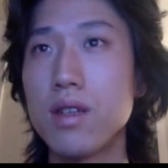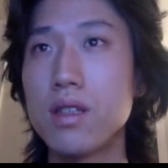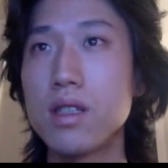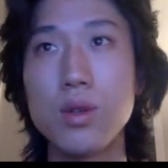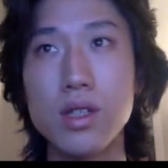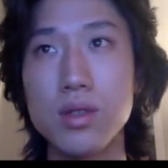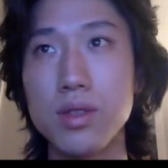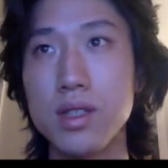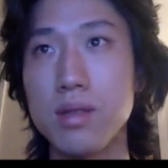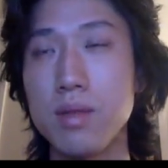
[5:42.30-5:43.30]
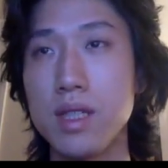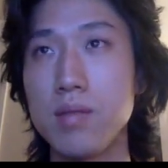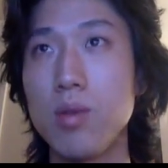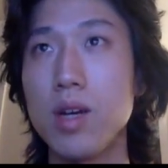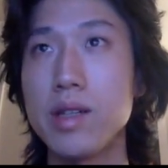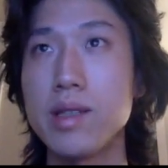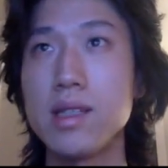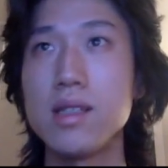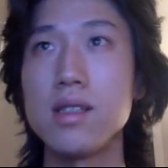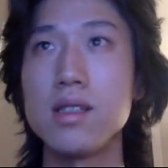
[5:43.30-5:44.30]
sequential dissemination
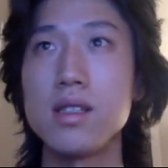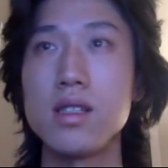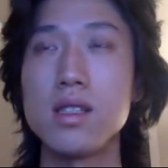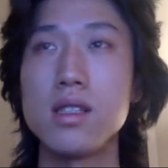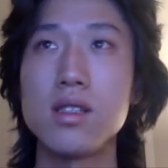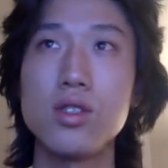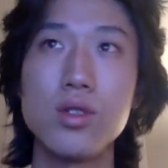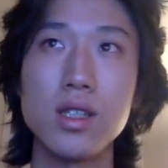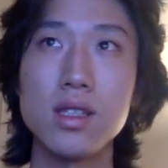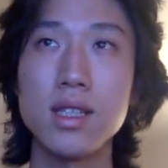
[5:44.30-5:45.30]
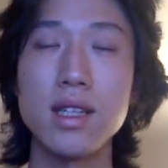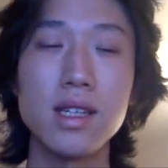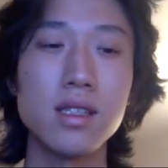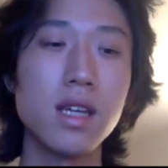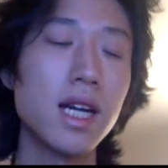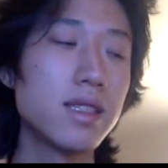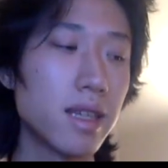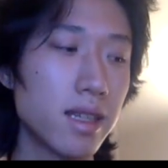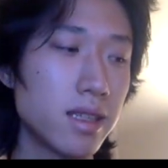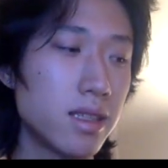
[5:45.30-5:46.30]
processes, such as choosing a high
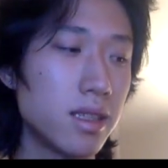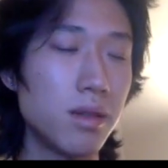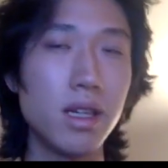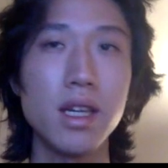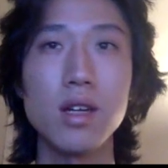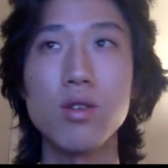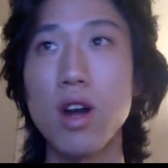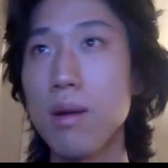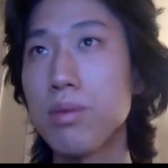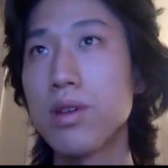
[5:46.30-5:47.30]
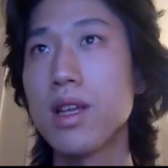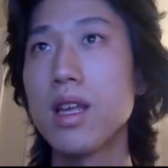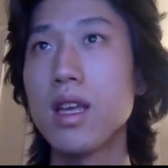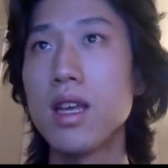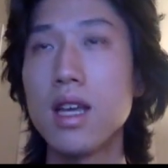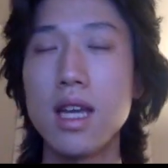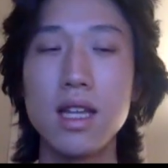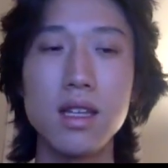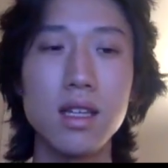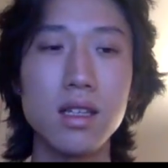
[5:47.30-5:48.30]
saliency crop,
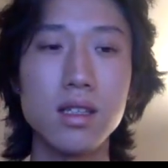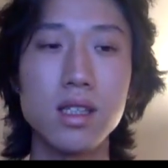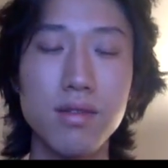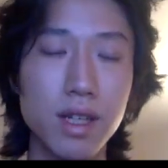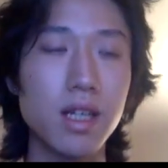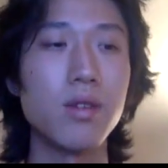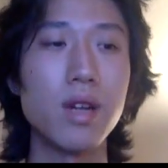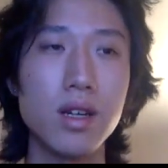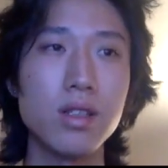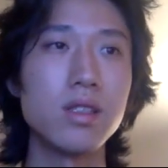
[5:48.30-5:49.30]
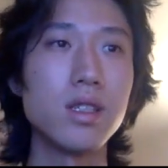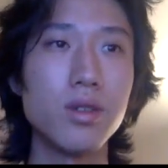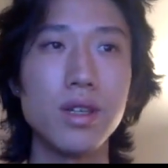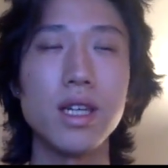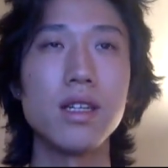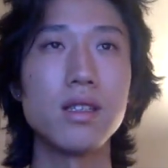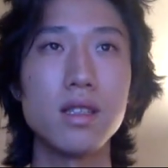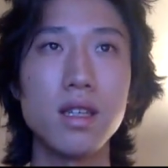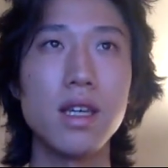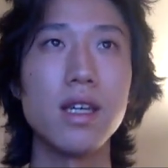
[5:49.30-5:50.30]
and then shifting it around until you
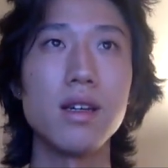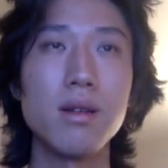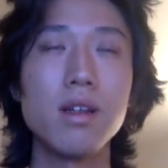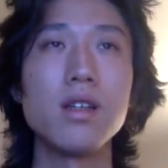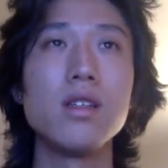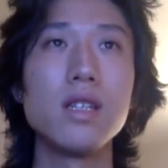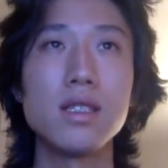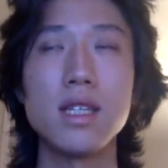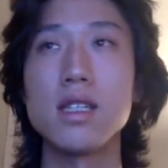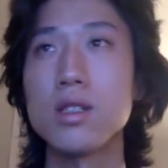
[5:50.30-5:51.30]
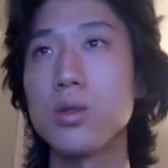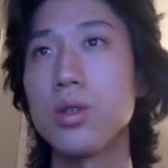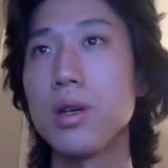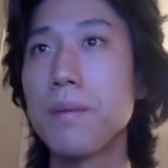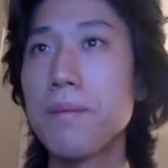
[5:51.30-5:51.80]
get a good aesthetic score,